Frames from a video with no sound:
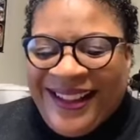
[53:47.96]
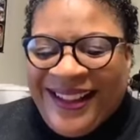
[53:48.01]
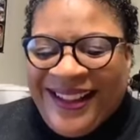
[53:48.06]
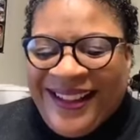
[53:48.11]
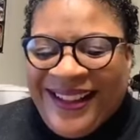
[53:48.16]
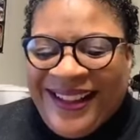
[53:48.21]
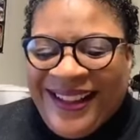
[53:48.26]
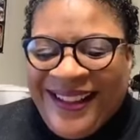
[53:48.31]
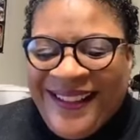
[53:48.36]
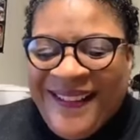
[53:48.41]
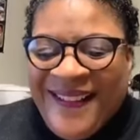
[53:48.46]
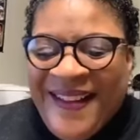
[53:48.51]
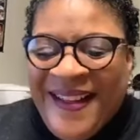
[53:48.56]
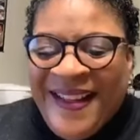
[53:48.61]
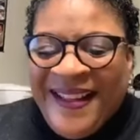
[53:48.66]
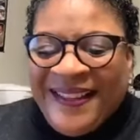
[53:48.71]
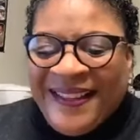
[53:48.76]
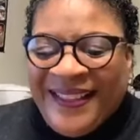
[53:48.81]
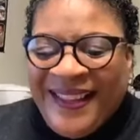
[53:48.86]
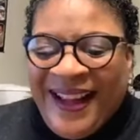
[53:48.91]

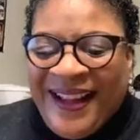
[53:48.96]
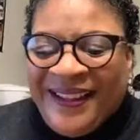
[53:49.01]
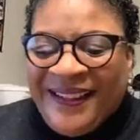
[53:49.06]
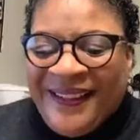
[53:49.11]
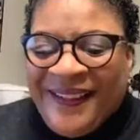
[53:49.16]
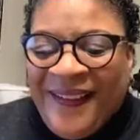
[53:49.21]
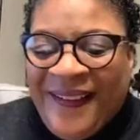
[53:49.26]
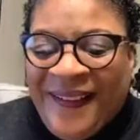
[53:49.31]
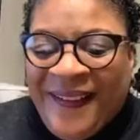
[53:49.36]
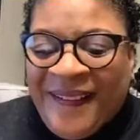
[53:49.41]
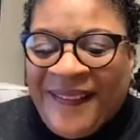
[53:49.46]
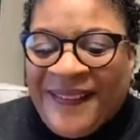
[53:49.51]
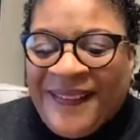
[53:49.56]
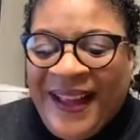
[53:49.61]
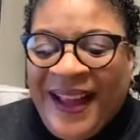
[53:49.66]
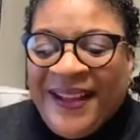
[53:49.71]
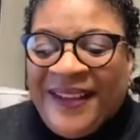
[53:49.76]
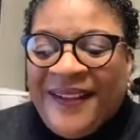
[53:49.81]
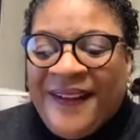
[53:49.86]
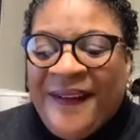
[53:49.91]
Thank God.
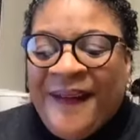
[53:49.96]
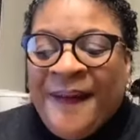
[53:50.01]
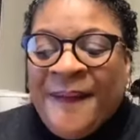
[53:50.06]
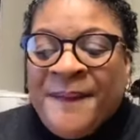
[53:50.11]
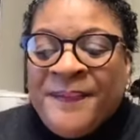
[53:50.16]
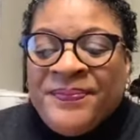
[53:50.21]
Thank God.